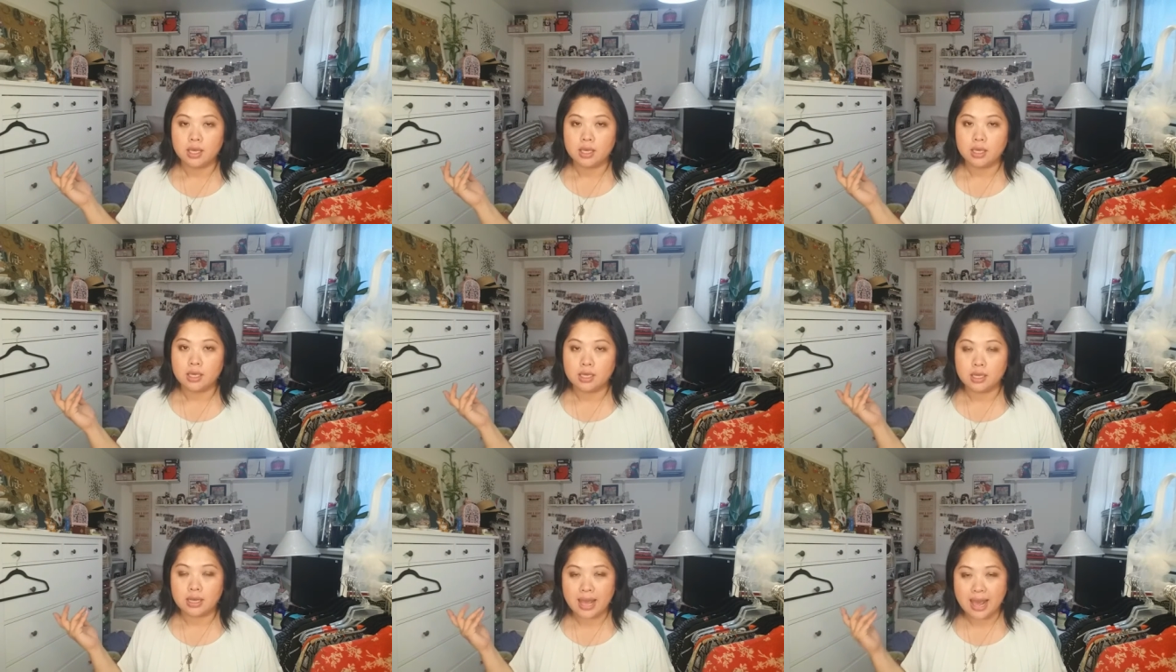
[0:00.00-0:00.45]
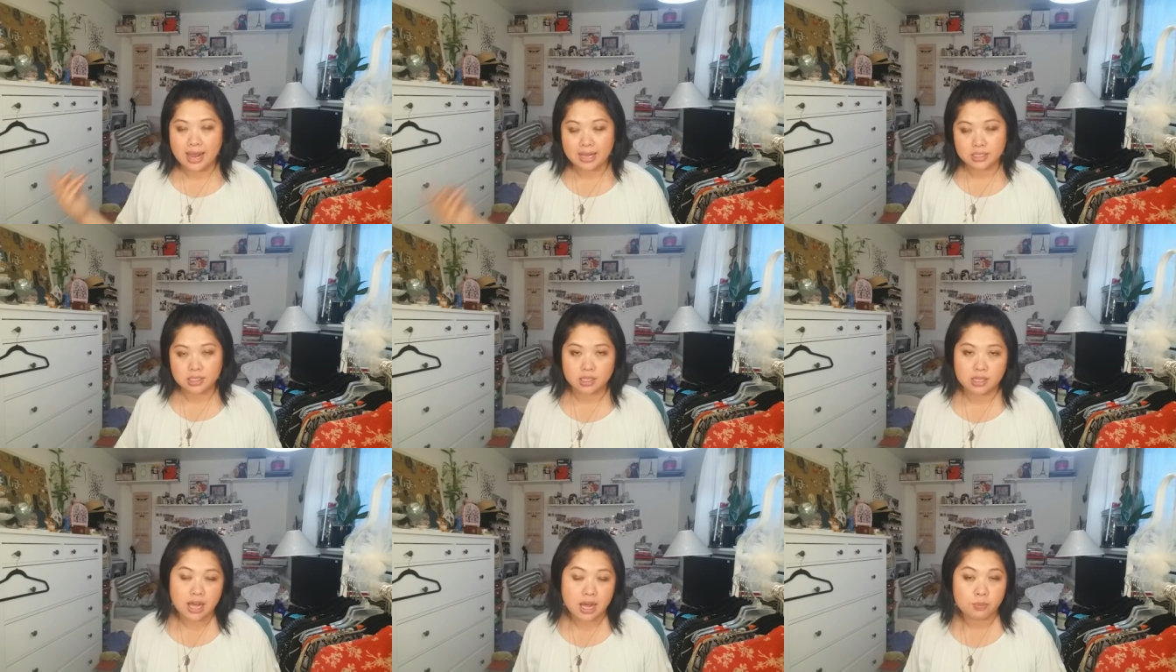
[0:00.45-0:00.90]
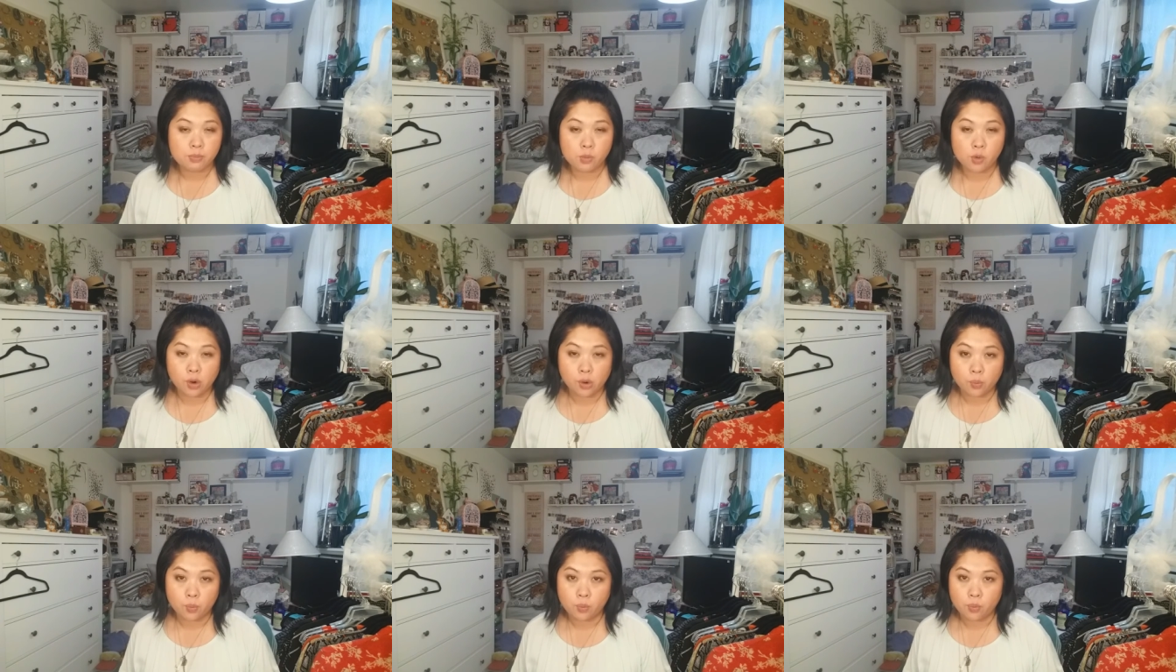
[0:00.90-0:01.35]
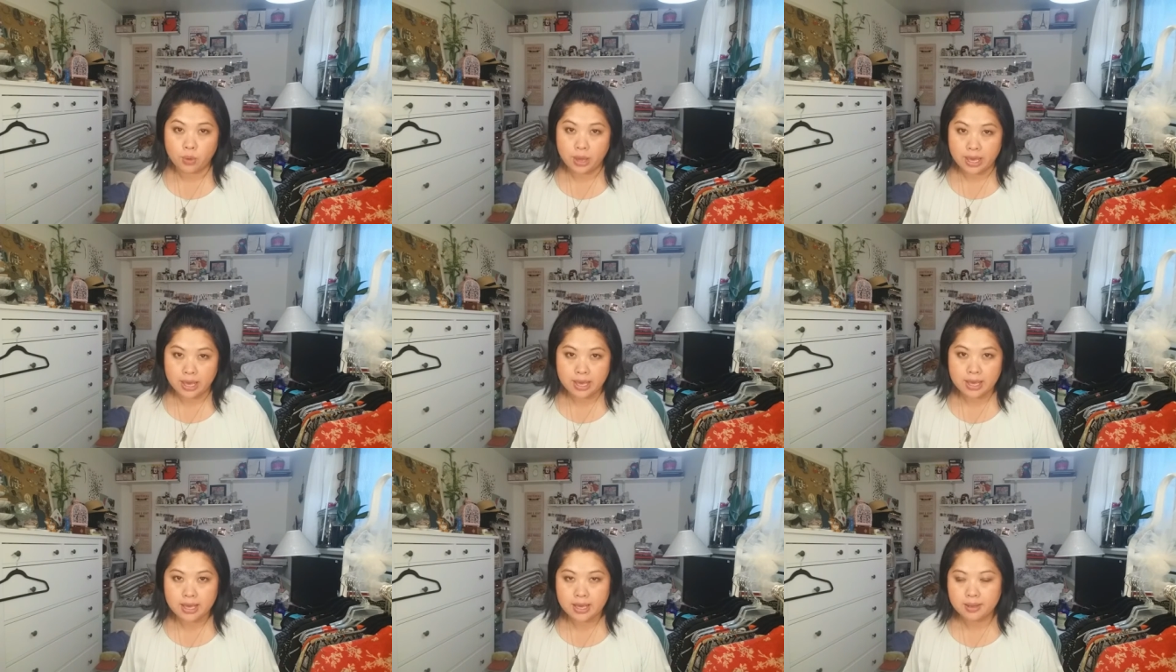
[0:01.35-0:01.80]
it adds a lot more
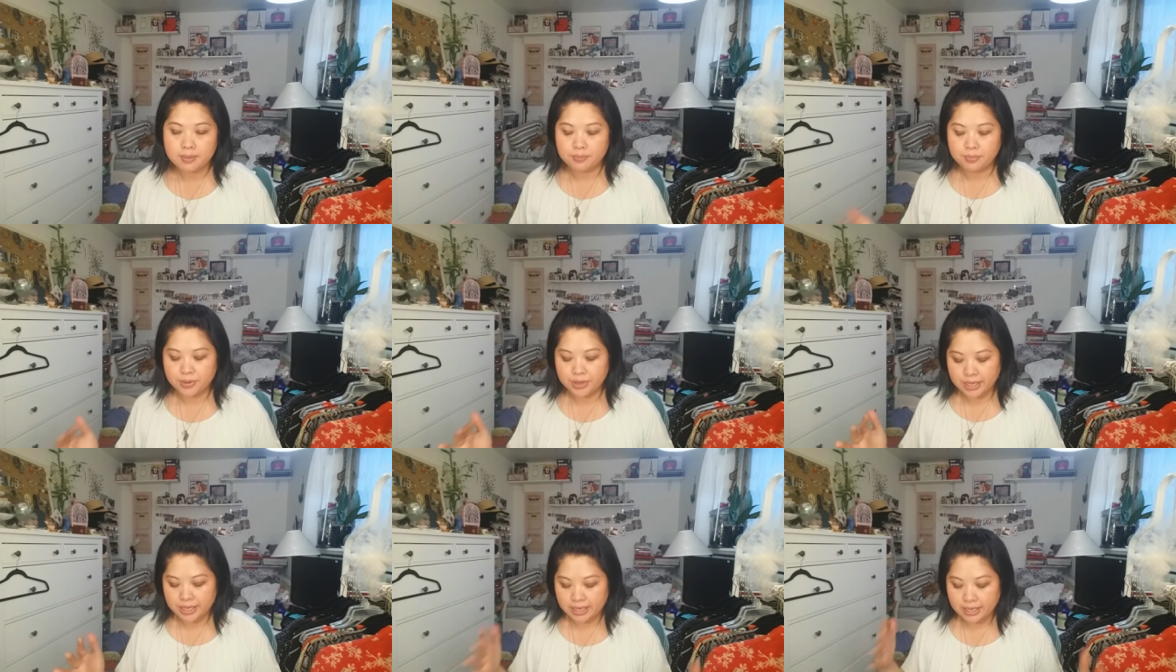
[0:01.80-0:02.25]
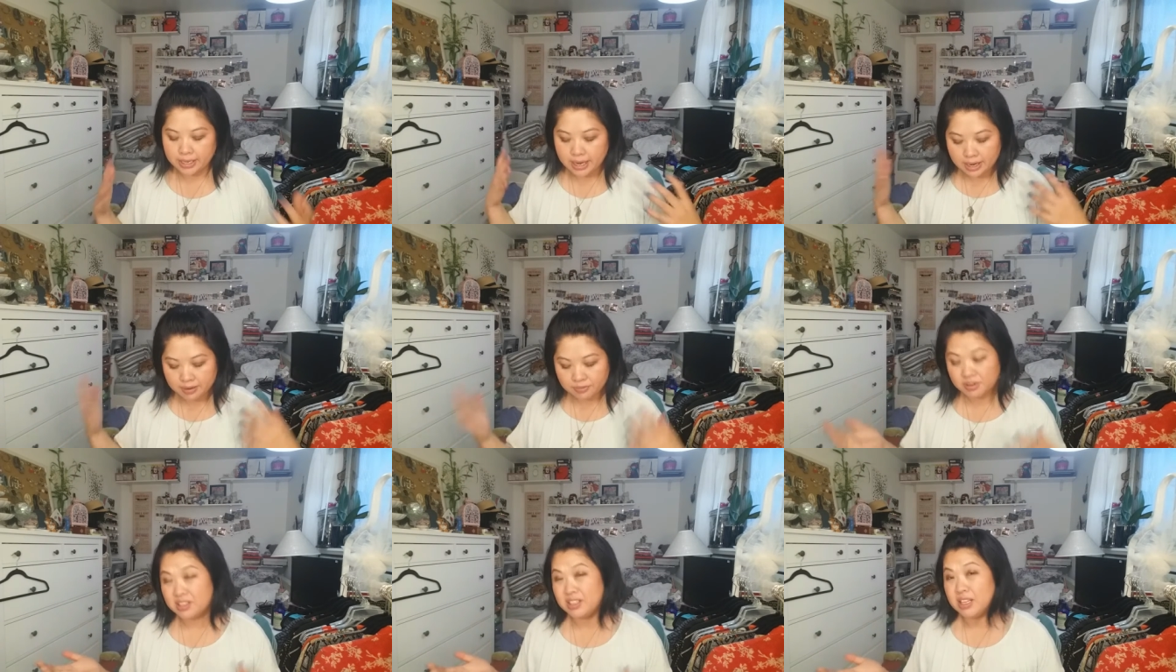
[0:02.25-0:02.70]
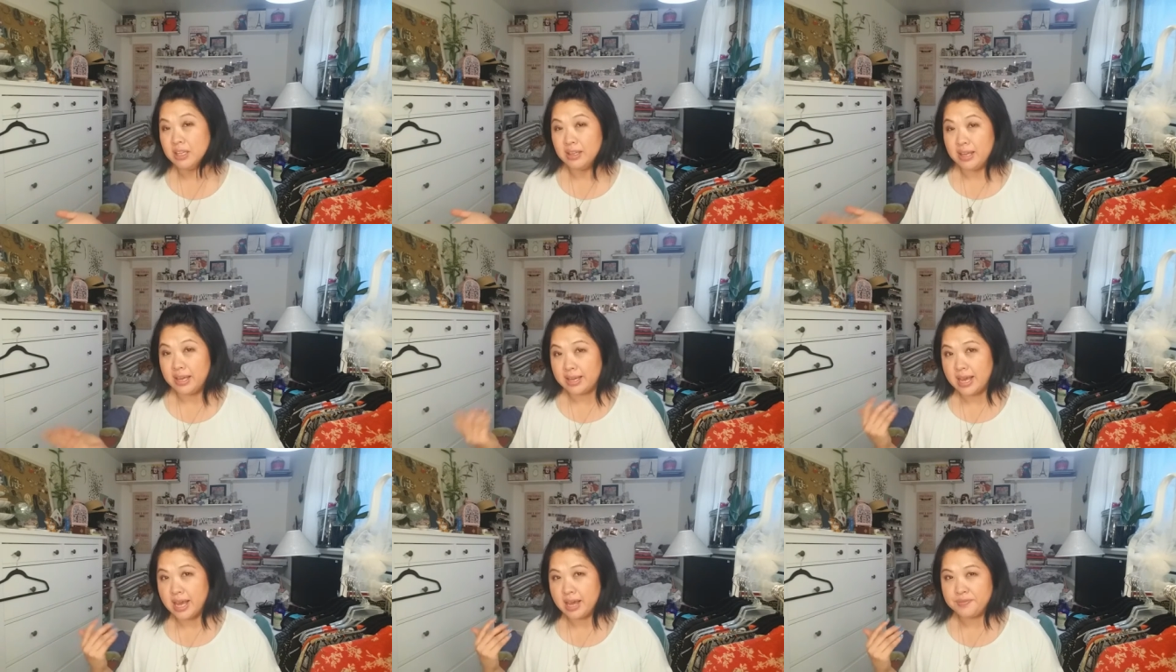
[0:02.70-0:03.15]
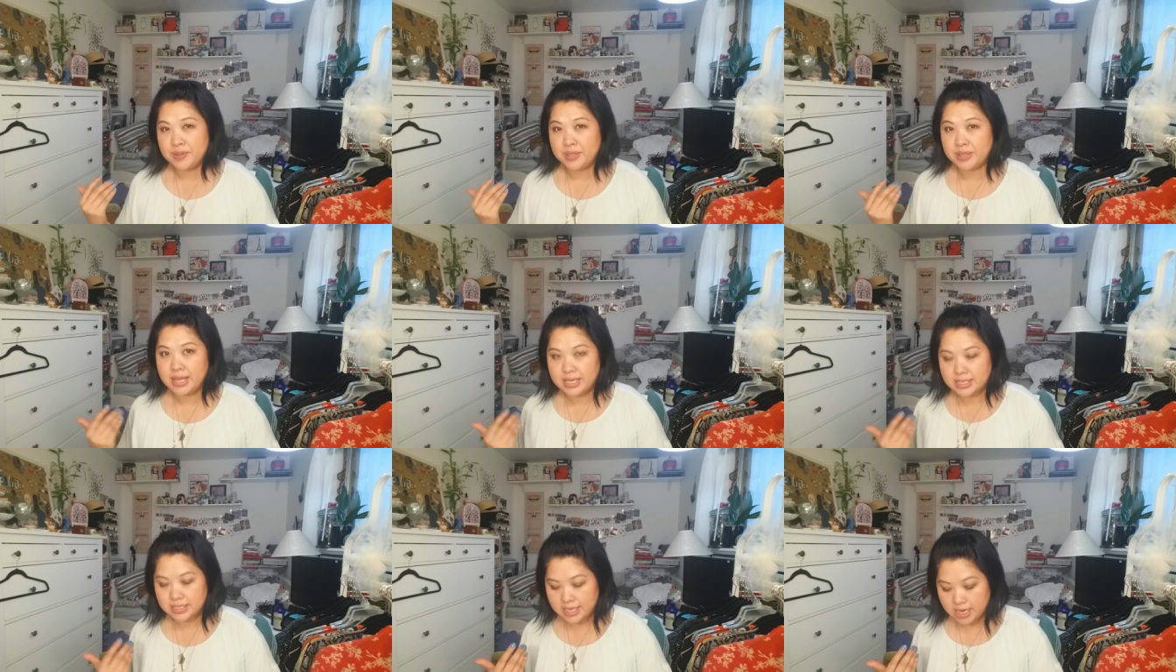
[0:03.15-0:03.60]
weight, but I really like having
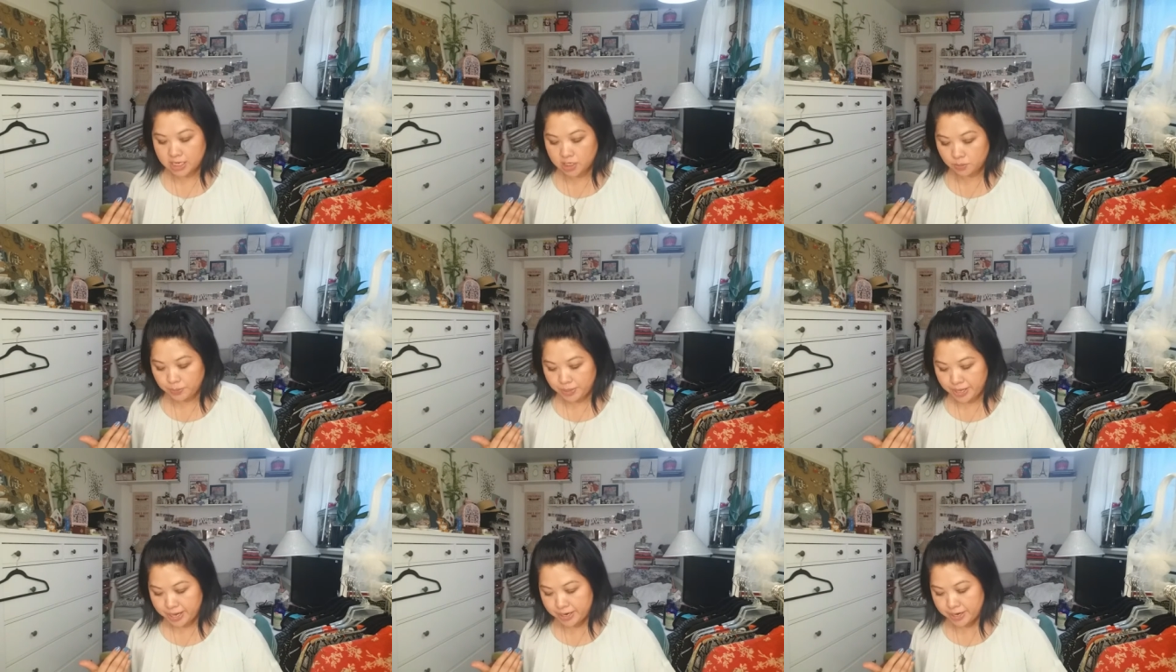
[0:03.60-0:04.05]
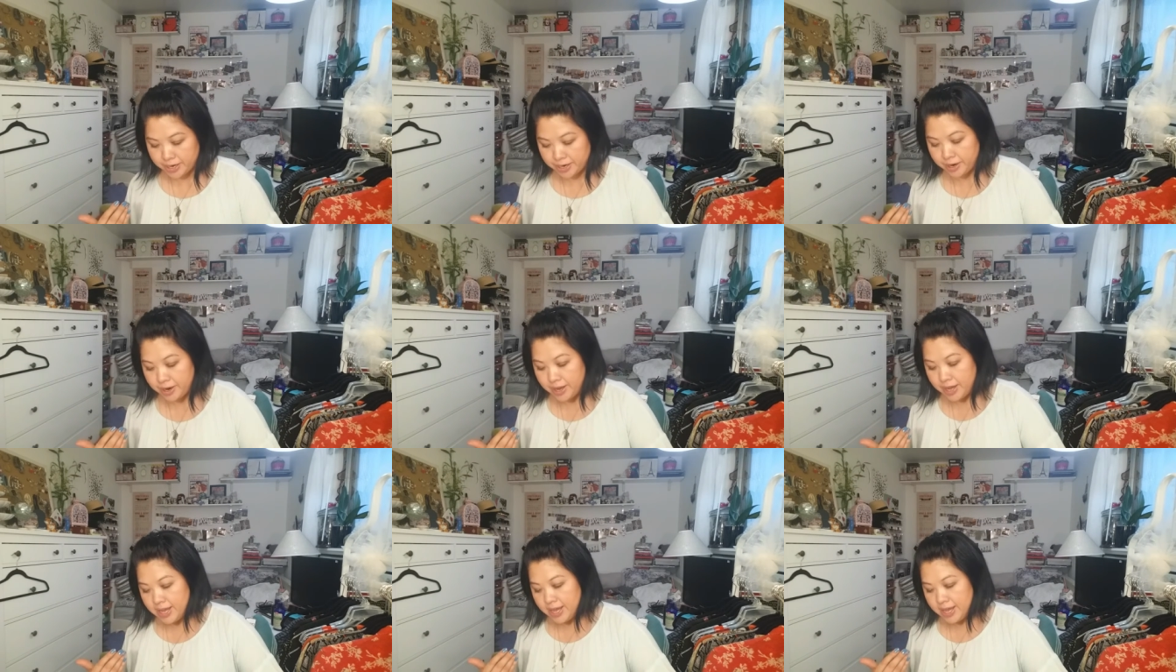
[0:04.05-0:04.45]
that size planner.